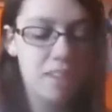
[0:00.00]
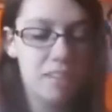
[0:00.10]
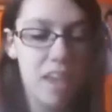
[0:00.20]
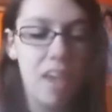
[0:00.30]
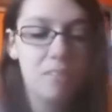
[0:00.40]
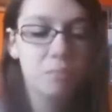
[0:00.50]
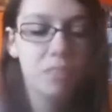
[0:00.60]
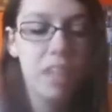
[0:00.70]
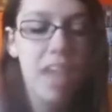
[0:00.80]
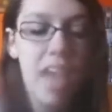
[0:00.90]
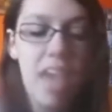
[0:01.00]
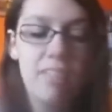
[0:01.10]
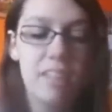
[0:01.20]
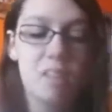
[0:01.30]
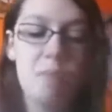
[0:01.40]
yeah.
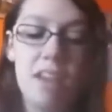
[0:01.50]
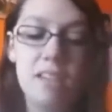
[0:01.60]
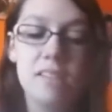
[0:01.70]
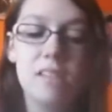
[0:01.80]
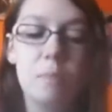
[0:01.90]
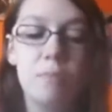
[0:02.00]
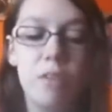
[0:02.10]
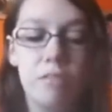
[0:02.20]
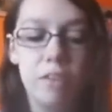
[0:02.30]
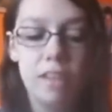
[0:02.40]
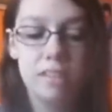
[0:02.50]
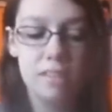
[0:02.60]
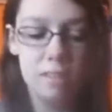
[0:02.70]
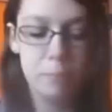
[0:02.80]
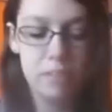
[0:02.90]
And then my next lip favorite is a
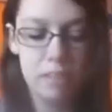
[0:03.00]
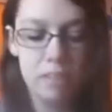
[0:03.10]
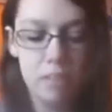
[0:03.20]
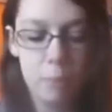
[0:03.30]
lipstick